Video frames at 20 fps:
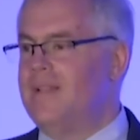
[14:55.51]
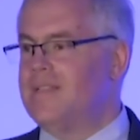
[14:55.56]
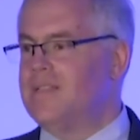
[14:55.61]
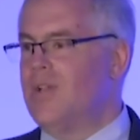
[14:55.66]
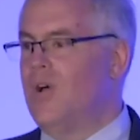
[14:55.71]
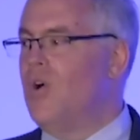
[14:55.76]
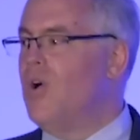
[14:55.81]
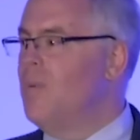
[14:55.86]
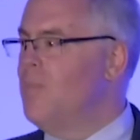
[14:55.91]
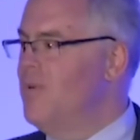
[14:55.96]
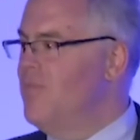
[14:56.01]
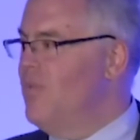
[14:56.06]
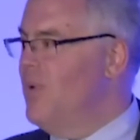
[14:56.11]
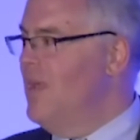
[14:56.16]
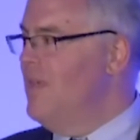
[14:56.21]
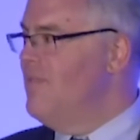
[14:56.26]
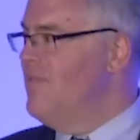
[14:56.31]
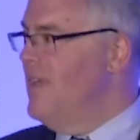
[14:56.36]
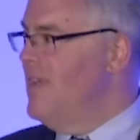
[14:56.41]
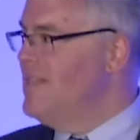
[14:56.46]
is the home of
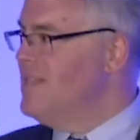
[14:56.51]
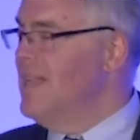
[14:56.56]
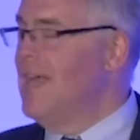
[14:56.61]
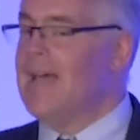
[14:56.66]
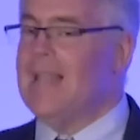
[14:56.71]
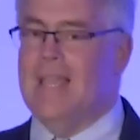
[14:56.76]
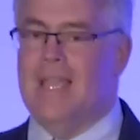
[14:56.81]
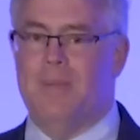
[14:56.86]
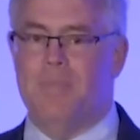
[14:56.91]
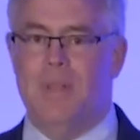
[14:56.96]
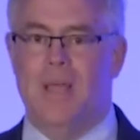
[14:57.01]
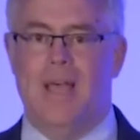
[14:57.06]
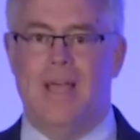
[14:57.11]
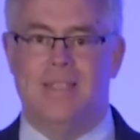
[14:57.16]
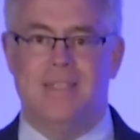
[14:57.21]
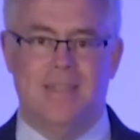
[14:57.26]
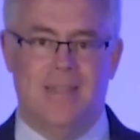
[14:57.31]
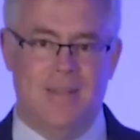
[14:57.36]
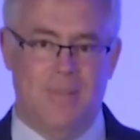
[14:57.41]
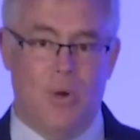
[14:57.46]
whiteface, not Lake Placid.